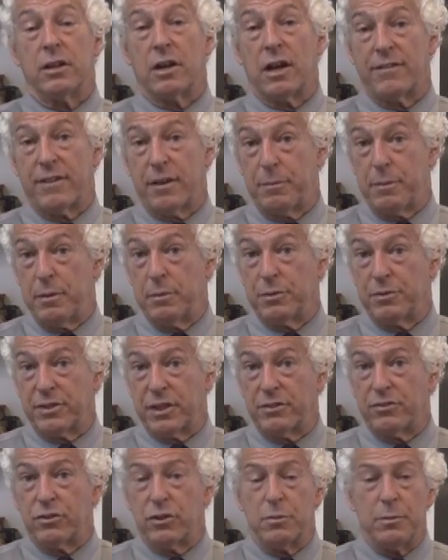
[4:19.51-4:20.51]
I've had people
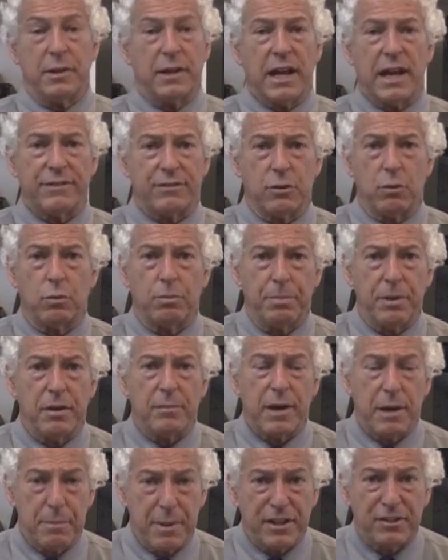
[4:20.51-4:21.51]
say, so you mean I have to be
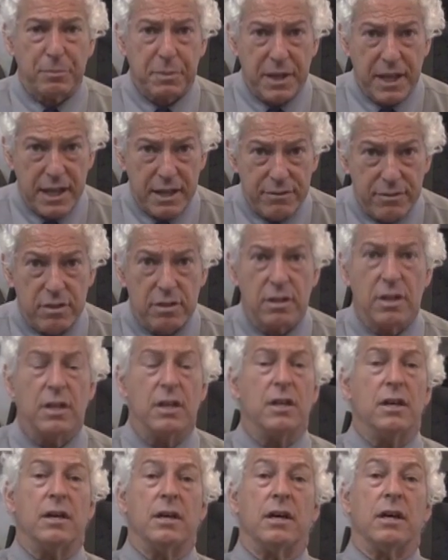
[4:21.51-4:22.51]
on my best behavior
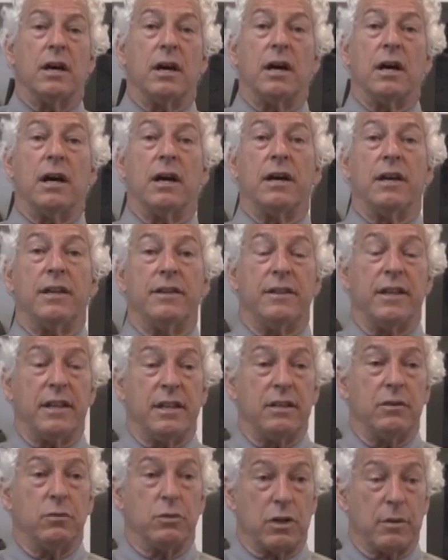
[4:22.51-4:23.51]

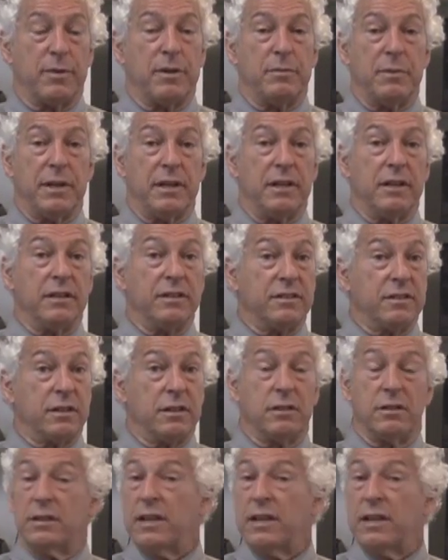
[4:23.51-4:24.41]
when I'm in meetings?